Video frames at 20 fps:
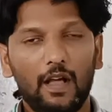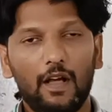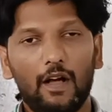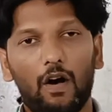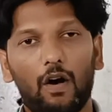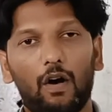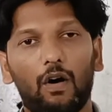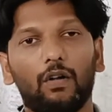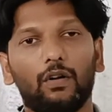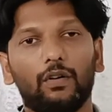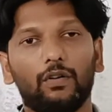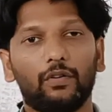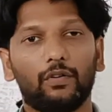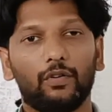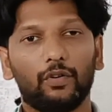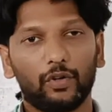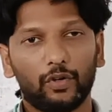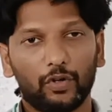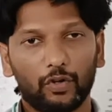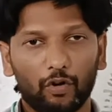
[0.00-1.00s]
on
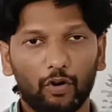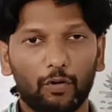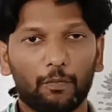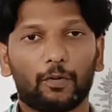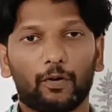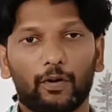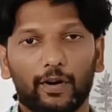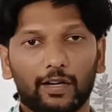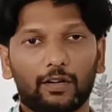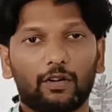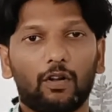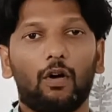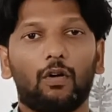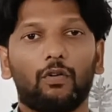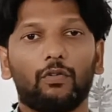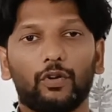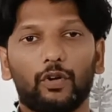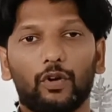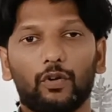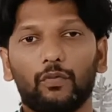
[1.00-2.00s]
your product, on
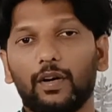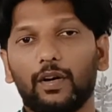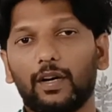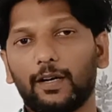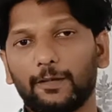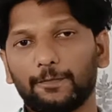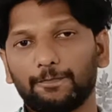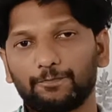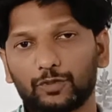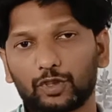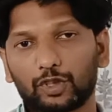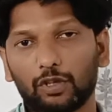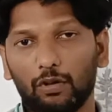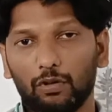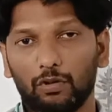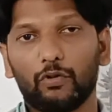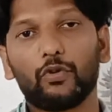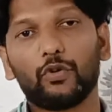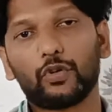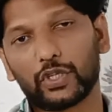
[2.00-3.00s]
your
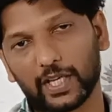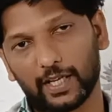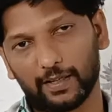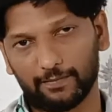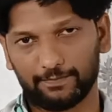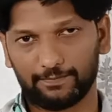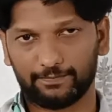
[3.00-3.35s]
solution.